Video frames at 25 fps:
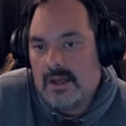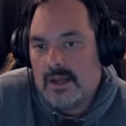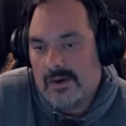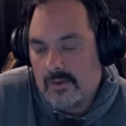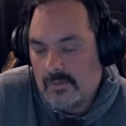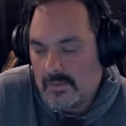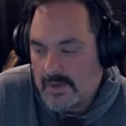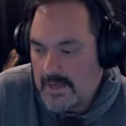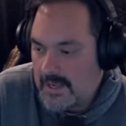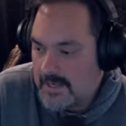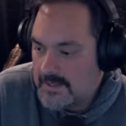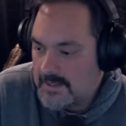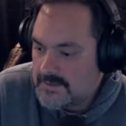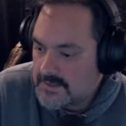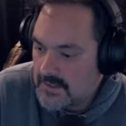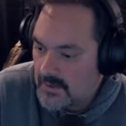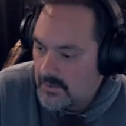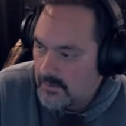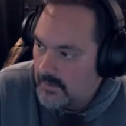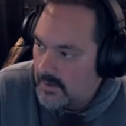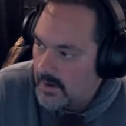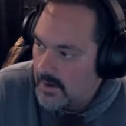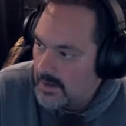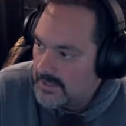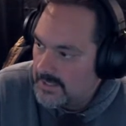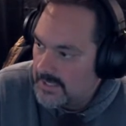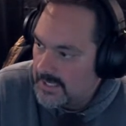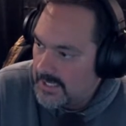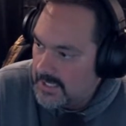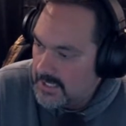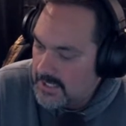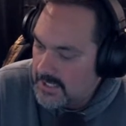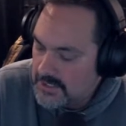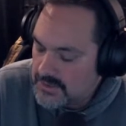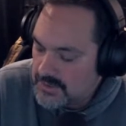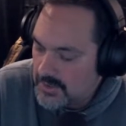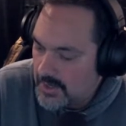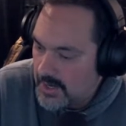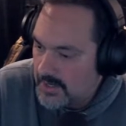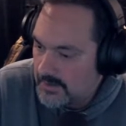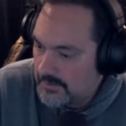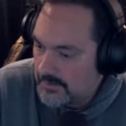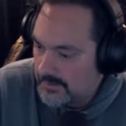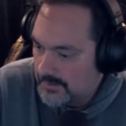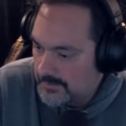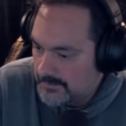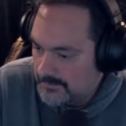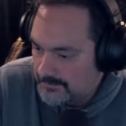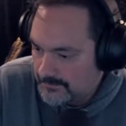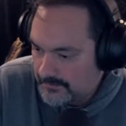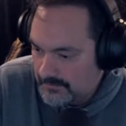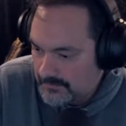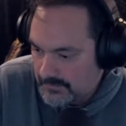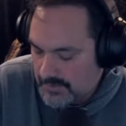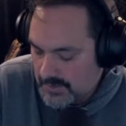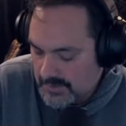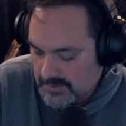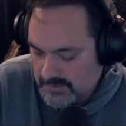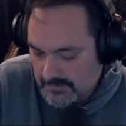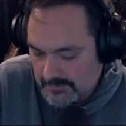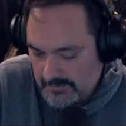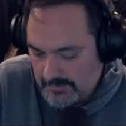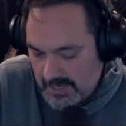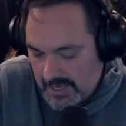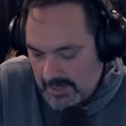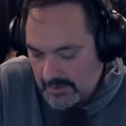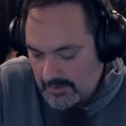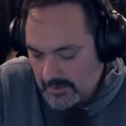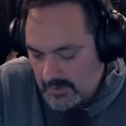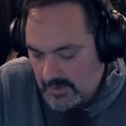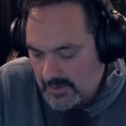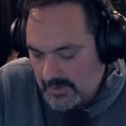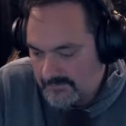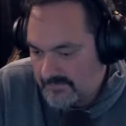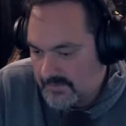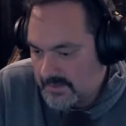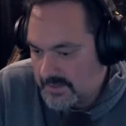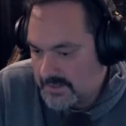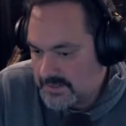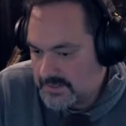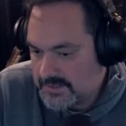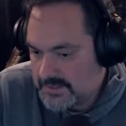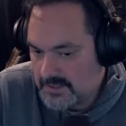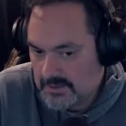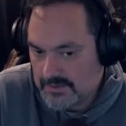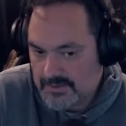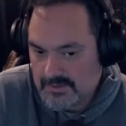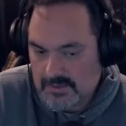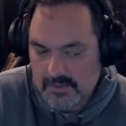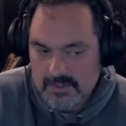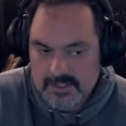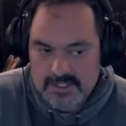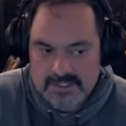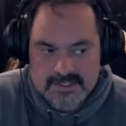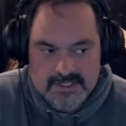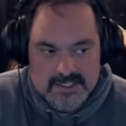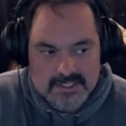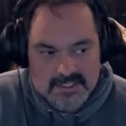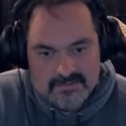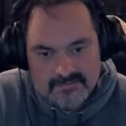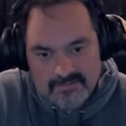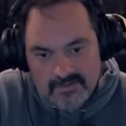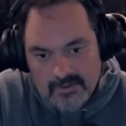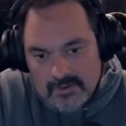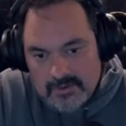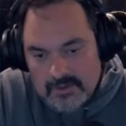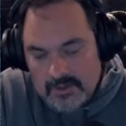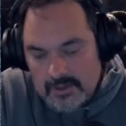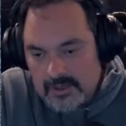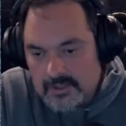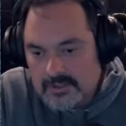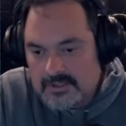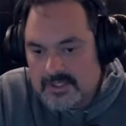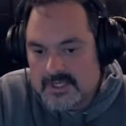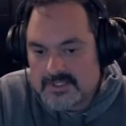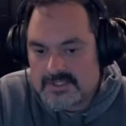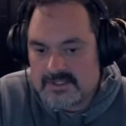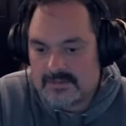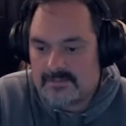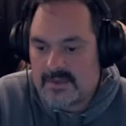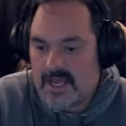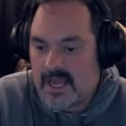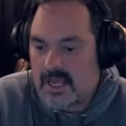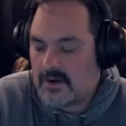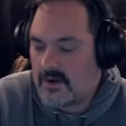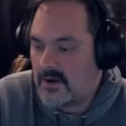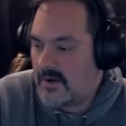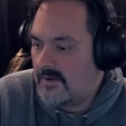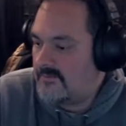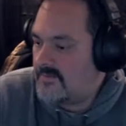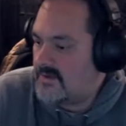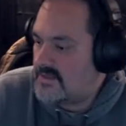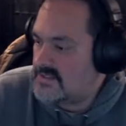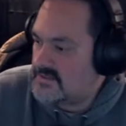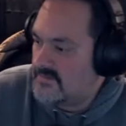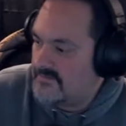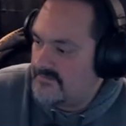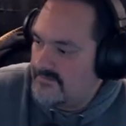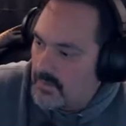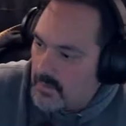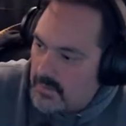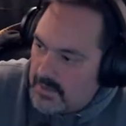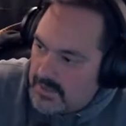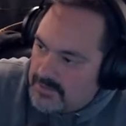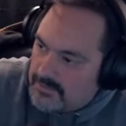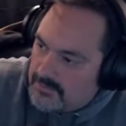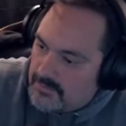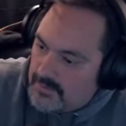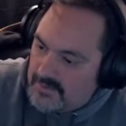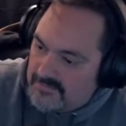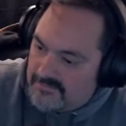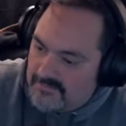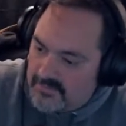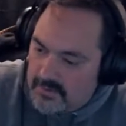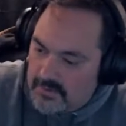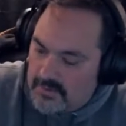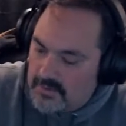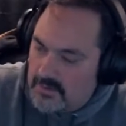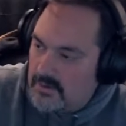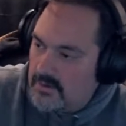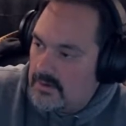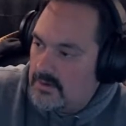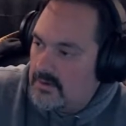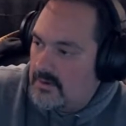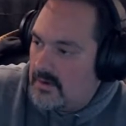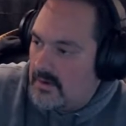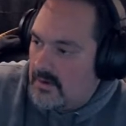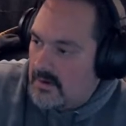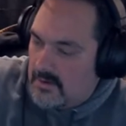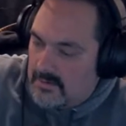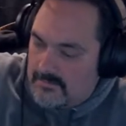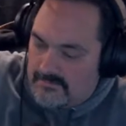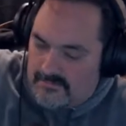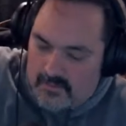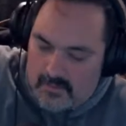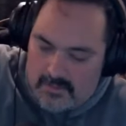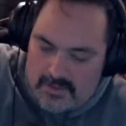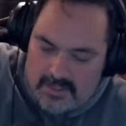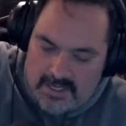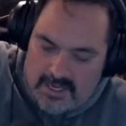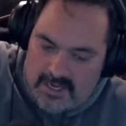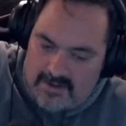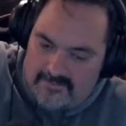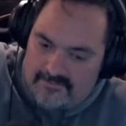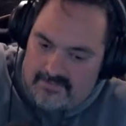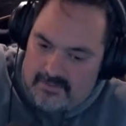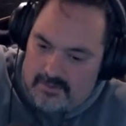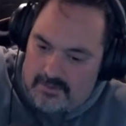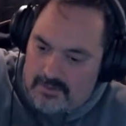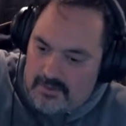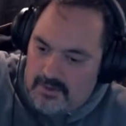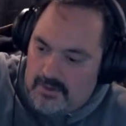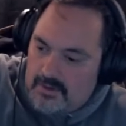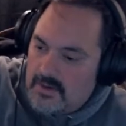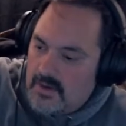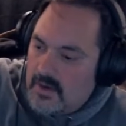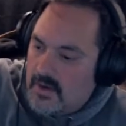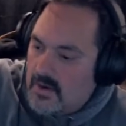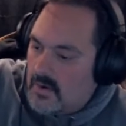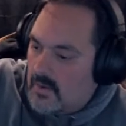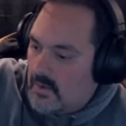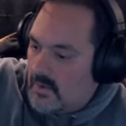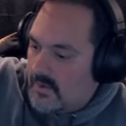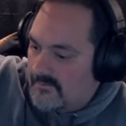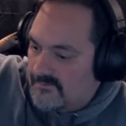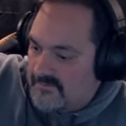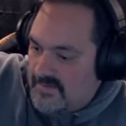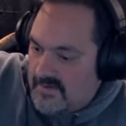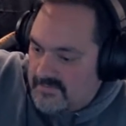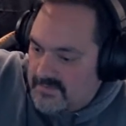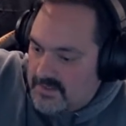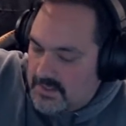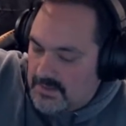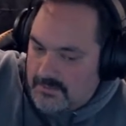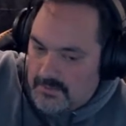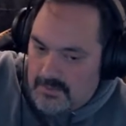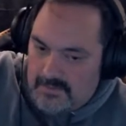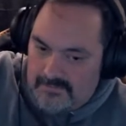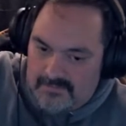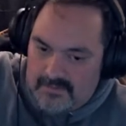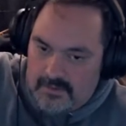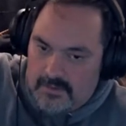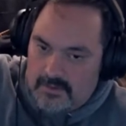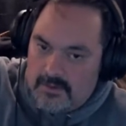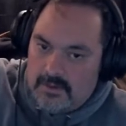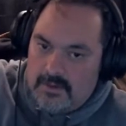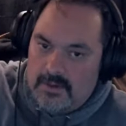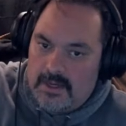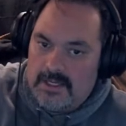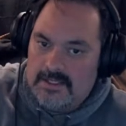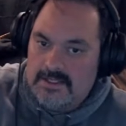Okay, so on any trailer, doesn't matter if it's a 36 footer, doesn't matter if it's a 43 footer or a 48 footer or a 53 footer.